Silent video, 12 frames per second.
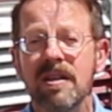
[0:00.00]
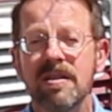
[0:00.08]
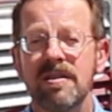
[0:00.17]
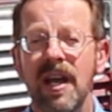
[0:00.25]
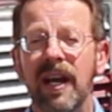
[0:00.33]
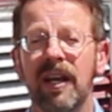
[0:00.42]

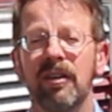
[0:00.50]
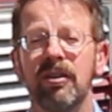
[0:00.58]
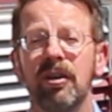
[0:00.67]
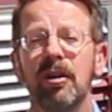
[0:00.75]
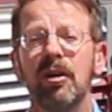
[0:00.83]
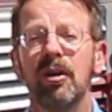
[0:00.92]
Second,
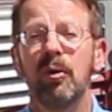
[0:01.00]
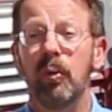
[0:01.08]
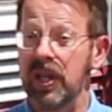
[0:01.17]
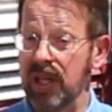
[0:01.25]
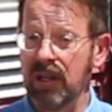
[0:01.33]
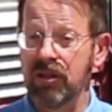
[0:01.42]

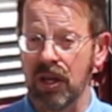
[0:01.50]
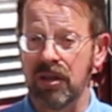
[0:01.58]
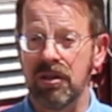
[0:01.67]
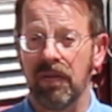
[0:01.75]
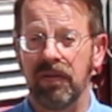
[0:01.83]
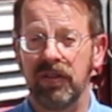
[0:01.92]
within
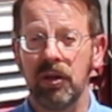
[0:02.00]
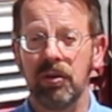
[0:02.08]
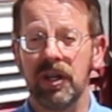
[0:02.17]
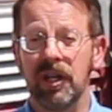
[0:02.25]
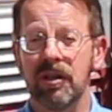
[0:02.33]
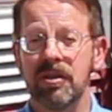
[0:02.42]
just a
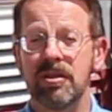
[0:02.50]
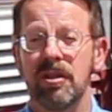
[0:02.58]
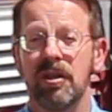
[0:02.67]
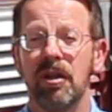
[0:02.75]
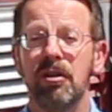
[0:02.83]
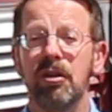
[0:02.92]
few years,
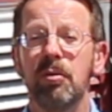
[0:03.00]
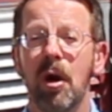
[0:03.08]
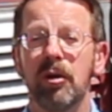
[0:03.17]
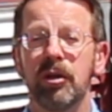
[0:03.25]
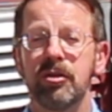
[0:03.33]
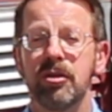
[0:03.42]
the new
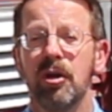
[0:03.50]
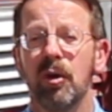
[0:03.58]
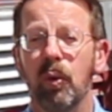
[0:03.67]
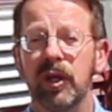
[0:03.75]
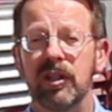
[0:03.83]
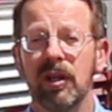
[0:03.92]
owners
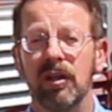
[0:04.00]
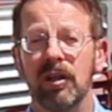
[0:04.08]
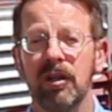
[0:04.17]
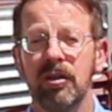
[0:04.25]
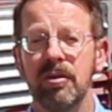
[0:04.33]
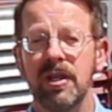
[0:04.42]
would
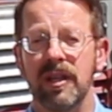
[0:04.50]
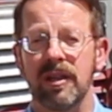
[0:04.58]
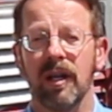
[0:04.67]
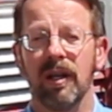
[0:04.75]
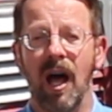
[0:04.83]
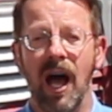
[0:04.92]
conclude that
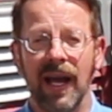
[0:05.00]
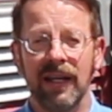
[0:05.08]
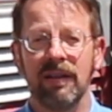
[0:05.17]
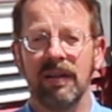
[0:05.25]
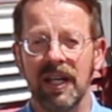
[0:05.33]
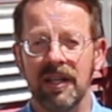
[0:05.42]
the
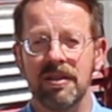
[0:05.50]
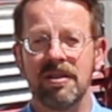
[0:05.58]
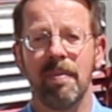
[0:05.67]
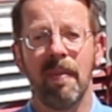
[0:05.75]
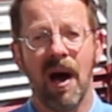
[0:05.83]
line needed to